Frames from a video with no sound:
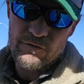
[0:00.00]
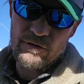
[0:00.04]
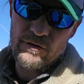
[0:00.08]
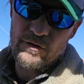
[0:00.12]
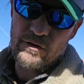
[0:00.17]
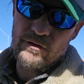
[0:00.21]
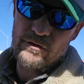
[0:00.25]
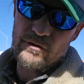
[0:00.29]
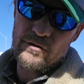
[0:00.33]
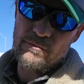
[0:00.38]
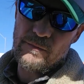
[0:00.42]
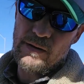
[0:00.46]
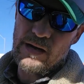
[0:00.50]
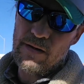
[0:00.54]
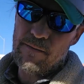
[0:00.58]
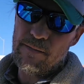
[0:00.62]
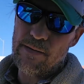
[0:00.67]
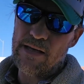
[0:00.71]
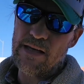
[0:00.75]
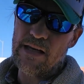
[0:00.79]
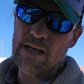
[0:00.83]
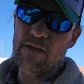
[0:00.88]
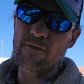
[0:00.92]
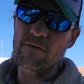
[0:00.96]
for those. Maybe
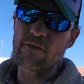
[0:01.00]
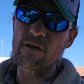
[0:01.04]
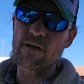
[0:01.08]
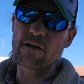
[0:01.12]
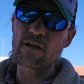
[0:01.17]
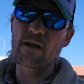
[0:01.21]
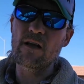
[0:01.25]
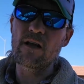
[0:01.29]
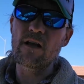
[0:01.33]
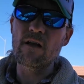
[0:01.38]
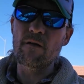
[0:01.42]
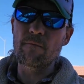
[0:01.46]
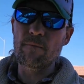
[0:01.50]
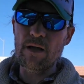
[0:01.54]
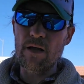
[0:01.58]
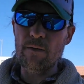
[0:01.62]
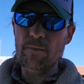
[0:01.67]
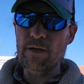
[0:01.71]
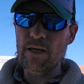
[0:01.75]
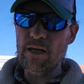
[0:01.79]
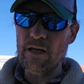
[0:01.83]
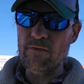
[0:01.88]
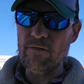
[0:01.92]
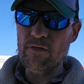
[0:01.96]
even
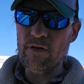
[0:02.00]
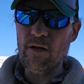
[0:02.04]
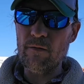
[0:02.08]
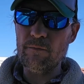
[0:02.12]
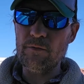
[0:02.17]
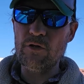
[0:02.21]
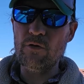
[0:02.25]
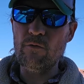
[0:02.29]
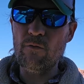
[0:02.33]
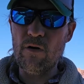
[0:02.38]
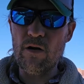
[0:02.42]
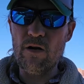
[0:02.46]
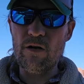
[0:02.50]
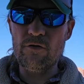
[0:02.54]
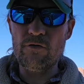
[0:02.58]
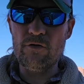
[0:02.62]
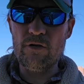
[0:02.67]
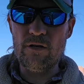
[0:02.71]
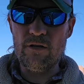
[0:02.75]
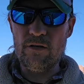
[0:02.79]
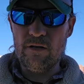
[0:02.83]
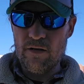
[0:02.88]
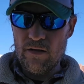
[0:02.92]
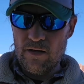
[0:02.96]
up to
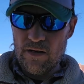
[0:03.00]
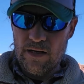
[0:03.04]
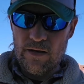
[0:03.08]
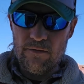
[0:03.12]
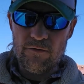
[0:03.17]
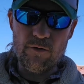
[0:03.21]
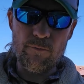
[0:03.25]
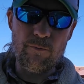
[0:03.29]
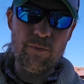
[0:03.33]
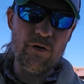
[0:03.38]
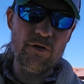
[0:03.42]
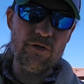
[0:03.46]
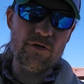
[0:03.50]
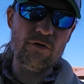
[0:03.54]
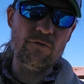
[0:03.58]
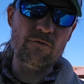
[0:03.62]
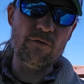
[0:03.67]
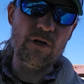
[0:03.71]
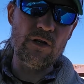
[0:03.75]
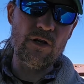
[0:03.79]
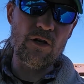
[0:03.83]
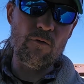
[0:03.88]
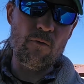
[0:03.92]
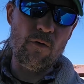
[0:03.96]
$100 if the person
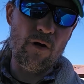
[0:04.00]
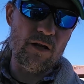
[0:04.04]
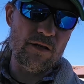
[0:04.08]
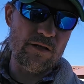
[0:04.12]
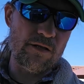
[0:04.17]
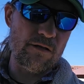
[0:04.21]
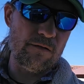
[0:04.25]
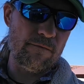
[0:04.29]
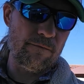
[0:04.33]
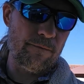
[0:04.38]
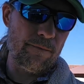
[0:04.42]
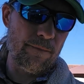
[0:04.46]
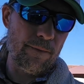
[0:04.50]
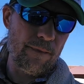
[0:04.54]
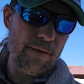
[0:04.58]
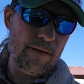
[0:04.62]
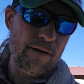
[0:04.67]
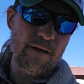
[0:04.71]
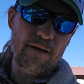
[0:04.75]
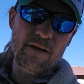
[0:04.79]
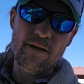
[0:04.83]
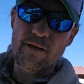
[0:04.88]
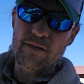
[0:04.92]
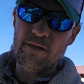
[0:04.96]
really wants them.
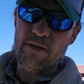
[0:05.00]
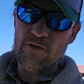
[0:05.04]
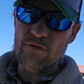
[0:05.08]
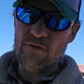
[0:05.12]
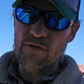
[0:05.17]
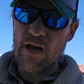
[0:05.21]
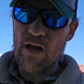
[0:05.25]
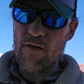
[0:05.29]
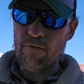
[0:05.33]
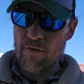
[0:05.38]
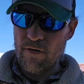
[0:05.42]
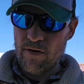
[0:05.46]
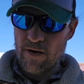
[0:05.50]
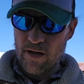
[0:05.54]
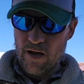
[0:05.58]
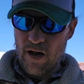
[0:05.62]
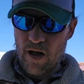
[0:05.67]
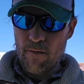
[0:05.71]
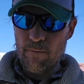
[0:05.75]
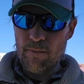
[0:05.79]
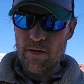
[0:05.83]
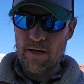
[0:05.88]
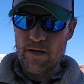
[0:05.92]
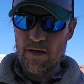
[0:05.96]
These are not very
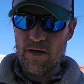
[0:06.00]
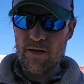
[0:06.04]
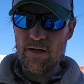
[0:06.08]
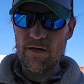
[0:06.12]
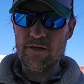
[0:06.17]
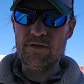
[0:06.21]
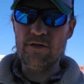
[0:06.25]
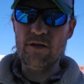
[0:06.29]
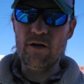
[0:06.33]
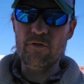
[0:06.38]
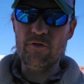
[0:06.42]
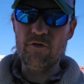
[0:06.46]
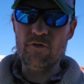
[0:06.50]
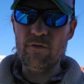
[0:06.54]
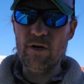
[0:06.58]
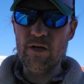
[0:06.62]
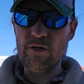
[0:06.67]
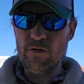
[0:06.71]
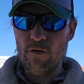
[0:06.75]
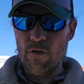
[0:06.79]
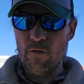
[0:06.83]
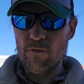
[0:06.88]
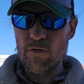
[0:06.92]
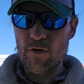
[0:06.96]
common, and the sell-through
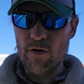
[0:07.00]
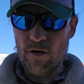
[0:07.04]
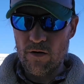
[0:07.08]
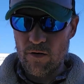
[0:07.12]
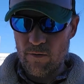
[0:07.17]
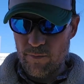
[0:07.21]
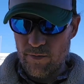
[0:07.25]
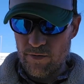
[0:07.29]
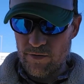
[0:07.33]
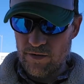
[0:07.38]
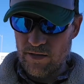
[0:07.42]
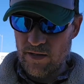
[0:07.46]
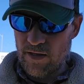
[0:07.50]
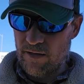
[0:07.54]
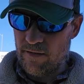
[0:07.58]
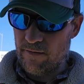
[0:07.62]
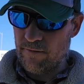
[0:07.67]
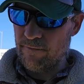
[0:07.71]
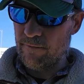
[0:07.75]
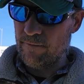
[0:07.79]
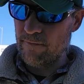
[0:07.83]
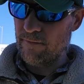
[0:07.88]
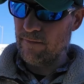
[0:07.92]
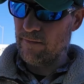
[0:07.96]
rate's over 100%.
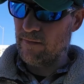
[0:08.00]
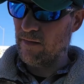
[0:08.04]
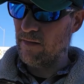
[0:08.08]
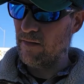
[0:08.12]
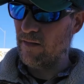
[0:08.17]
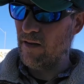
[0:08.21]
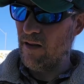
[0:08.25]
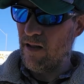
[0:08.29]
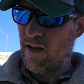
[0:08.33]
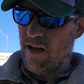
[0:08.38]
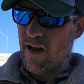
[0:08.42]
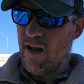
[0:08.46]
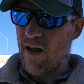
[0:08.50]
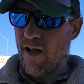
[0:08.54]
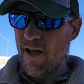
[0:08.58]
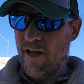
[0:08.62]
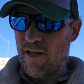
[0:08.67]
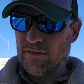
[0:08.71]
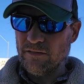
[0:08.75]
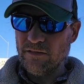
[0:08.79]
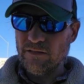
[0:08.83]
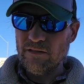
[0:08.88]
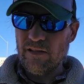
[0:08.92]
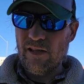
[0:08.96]

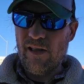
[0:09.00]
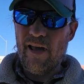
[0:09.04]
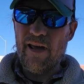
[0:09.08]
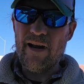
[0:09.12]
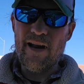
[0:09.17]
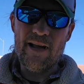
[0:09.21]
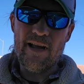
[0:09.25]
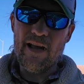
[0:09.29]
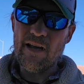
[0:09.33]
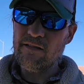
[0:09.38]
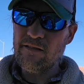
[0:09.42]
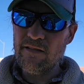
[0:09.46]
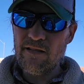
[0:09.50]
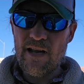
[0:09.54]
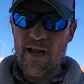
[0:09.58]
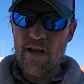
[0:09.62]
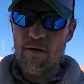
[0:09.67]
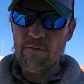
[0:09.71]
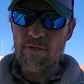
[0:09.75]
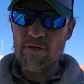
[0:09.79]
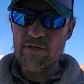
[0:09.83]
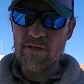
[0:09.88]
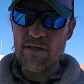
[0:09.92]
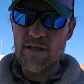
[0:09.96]
And I guess today
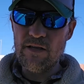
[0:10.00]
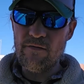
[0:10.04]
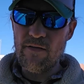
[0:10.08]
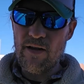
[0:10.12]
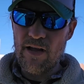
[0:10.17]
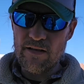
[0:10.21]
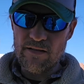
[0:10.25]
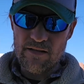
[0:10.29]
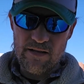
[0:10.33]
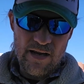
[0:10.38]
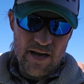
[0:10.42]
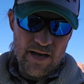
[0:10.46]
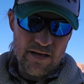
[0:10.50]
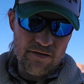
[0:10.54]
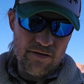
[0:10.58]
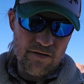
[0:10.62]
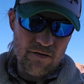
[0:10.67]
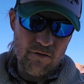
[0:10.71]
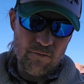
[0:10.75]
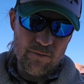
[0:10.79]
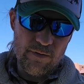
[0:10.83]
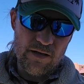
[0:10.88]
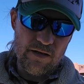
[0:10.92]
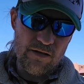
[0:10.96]
was Levi's day
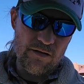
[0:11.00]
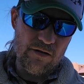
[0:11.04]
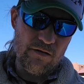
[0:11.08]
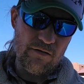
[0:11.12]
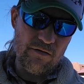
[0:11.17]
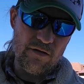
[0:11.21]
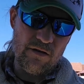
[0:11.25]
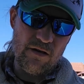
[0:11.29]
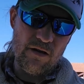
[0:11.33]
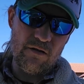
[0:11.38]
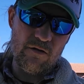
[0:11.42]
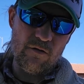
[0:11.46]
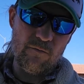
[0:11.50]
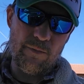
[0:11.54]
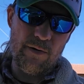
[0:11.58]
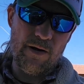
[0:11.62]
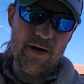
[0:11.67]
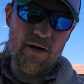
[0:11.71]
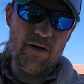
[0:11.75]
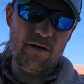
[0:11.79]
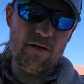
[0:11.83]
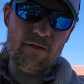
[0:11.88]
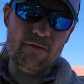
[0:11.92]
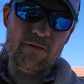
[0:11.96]
too, because here's another
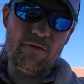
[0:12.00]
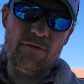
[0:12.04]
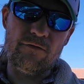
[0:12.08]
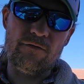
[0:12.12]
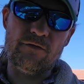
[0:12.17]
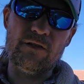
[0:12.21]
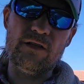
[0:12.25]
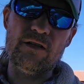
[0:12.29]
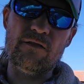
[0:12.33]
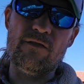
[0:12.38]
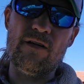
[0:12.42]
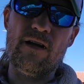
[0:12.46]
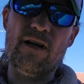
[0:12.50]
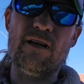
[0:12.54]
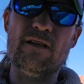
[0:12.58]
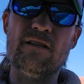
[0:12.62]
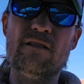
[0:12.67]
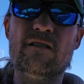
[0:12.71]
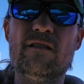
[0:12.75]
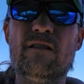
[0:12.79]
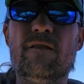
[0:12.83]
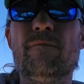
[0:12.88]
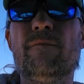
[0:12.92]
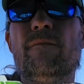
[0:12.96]
pair of
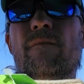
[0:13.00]
Levi's.